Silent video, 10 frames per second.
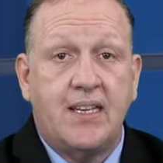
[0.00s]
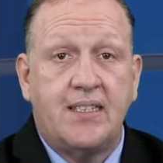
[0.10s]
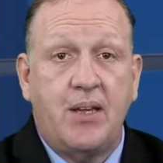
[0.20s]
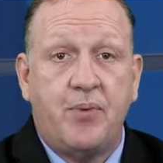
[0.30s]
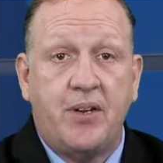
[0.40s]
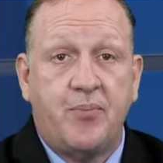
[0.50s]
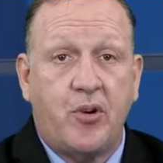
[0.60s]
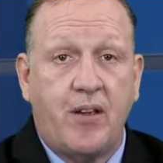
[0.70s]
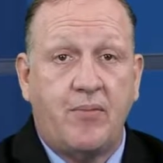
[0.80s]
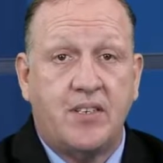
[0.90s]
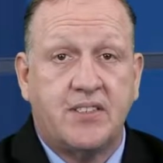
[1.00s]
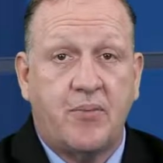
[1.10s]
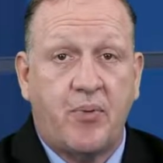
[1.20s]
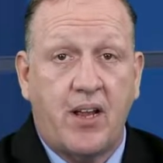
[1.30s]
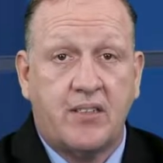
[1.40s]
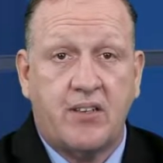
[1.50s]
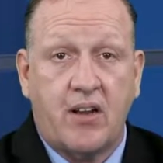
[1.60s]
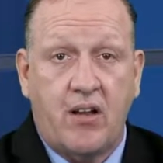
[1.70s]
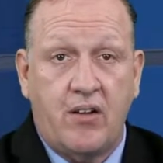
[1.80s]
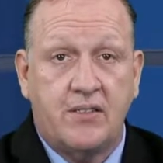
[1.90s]
Deputy Prime Minister Prak
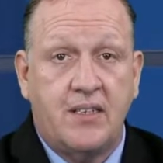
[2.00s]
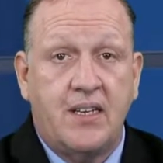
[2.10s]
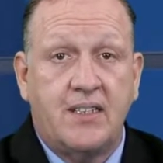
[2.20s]
Sokhonn,